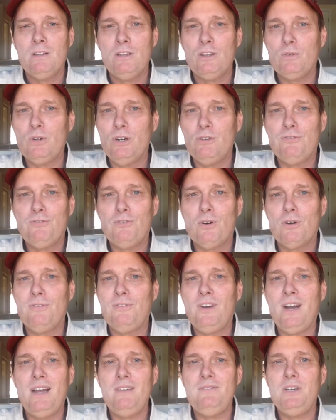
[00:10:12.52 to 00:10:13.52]
3 or 4 or
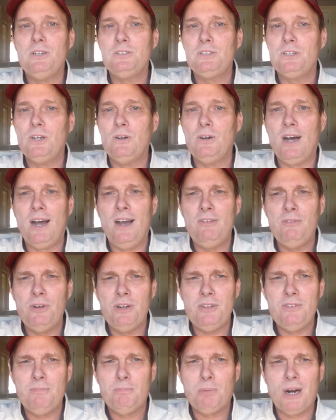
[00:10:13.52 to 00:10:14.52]
5 years ago, I would
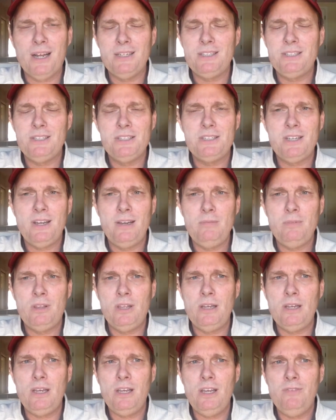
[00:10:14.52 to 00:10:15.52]
have probably said the same
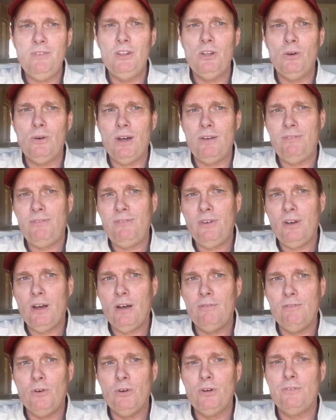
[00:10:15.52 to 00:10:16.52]
thing, even though I
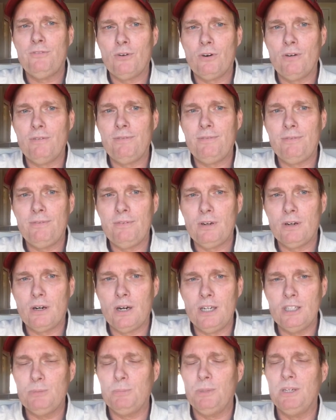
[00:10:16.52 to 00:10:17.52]
voted for her
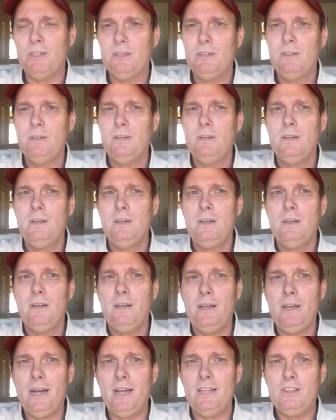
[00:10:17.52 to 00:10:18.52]
husband.
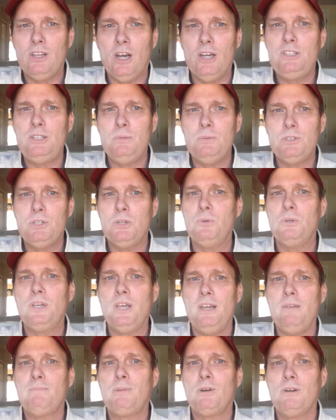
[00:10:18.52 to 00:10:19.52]
And I thought she was an
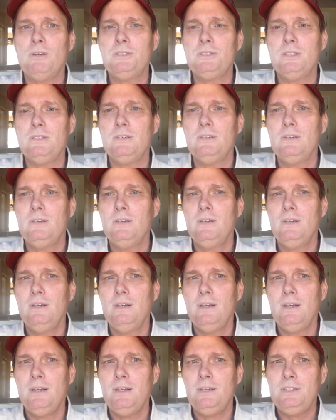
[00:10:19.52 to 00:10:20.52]
okay person.
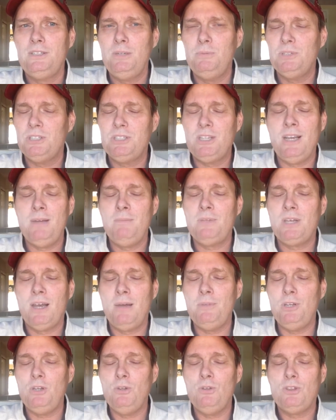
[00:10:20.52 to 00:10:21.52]
She was the same
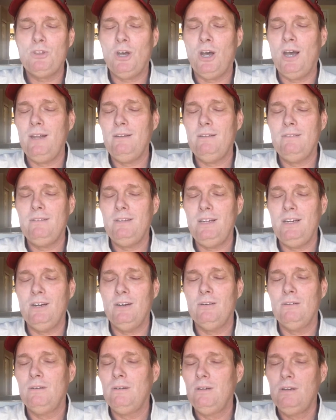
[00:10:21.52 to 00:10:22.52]
time that you thought, you
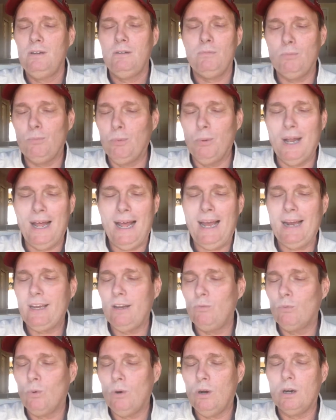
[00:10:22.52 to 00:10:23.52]
know, black
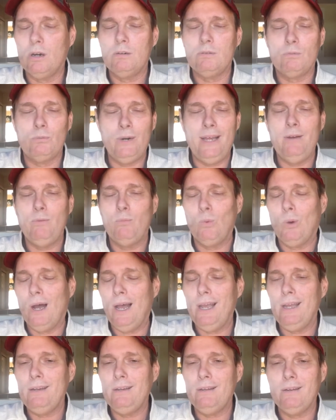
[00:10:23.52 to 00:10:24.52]
and or red and
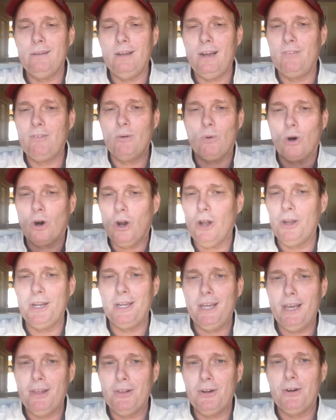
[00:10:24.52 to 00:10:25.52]
white and we're all
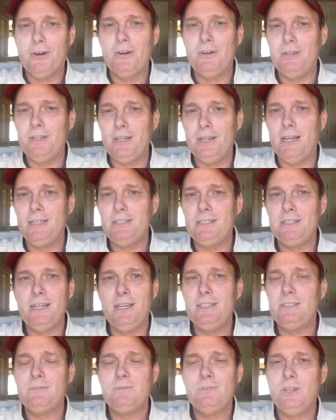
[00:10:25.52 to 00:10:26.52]
together in the United
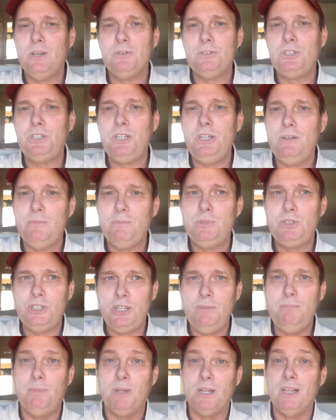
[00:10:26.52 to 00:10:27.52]
States. Well,
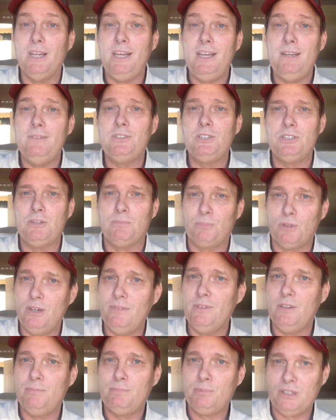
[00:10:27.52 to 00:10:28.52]
she believes there's a
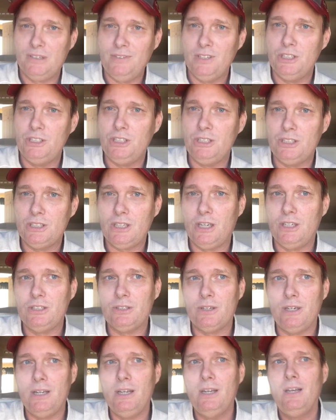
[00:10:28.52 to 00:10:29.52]
privilege in this
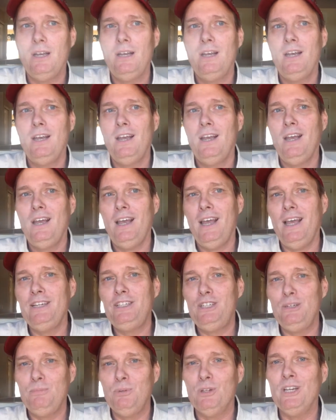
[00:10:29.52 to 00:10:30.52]
country. And
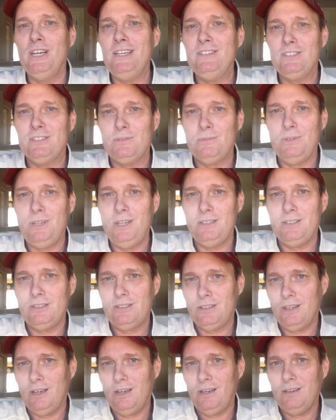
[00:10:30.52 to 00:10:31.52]
she believes
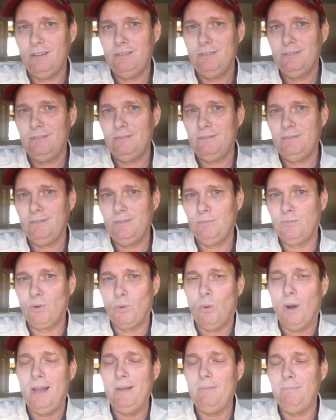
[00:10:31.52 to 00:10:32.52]
it's for
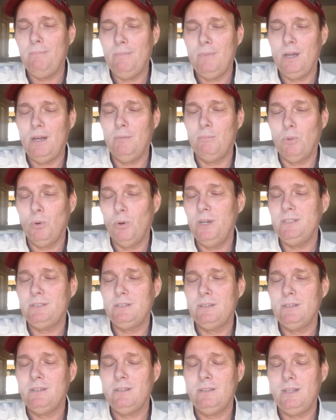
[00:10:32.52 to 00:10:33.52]
white
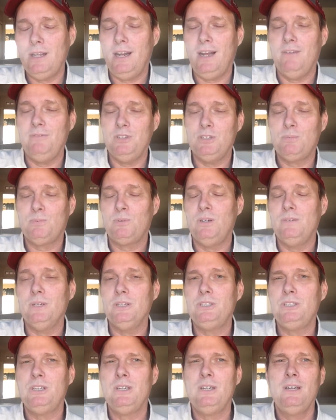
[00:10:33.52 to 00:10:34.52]
boys that have this
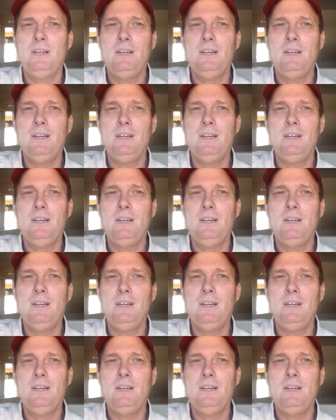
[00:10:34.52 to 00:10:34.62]
privilege.